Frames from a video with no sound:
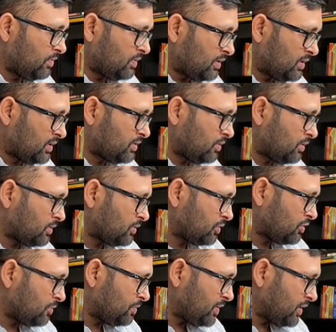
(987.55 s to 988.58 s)
This also
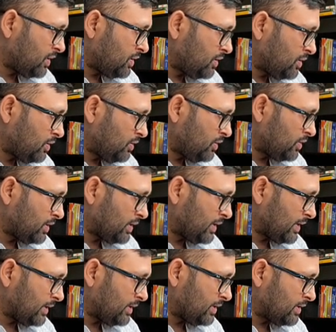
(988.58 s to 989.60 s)
should be
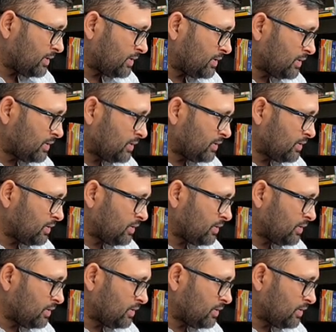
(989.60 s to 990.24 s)
looking like this.